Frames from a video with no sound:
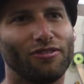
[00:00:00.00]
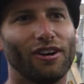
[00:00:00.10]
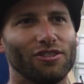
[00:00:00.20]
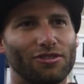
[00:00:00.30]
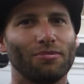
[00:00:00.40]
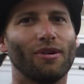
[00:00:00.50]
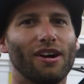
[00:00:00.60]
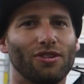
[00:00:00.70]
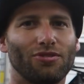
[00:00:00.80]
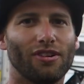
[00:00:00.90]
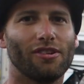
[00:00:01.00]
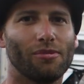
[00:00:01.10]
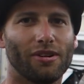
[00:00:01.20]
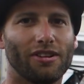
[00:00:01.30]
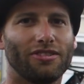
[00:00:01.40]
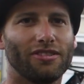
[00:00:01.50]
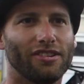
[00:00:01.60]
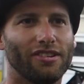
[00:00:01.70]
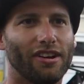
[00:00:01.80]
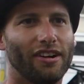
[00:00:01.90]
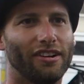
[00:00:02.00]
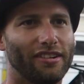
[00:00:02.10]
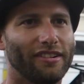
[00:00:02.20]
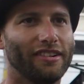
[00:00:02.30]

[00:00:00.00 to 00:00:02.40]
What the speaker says: a fun surprise for everybody to see it done. And